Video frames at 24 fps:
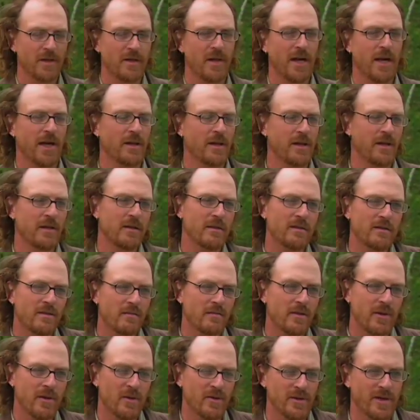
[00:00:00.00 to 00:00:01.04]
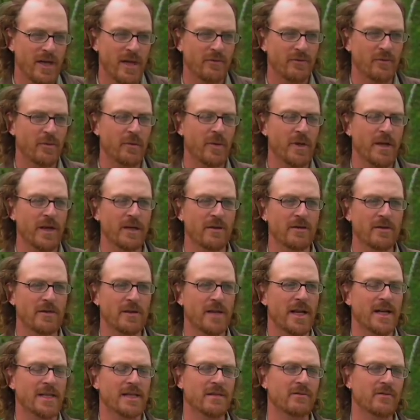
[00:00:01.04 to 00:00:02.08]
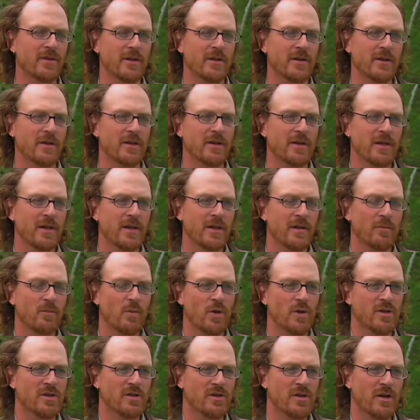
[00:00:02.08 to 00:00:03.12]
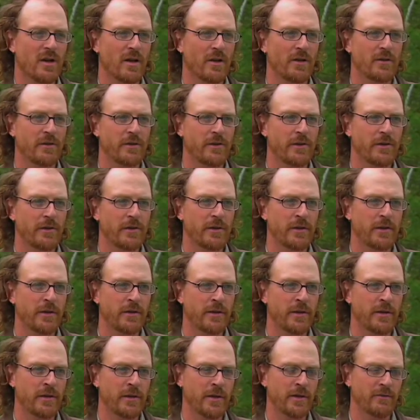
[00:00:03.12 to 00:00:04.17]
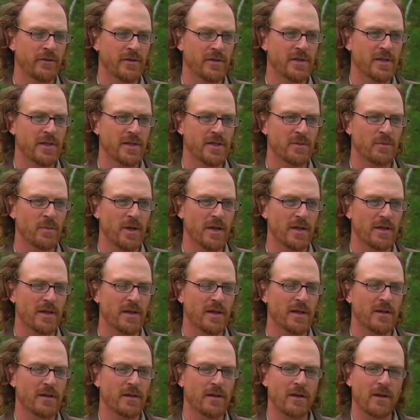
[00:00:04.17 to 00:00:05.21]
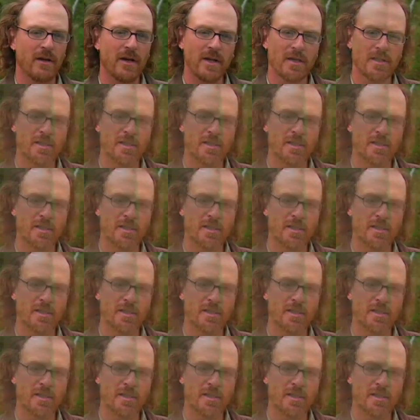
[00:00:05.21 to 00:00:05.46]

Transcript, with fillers: And then it goes on from there. There's lots of other more subtle differences, but the long,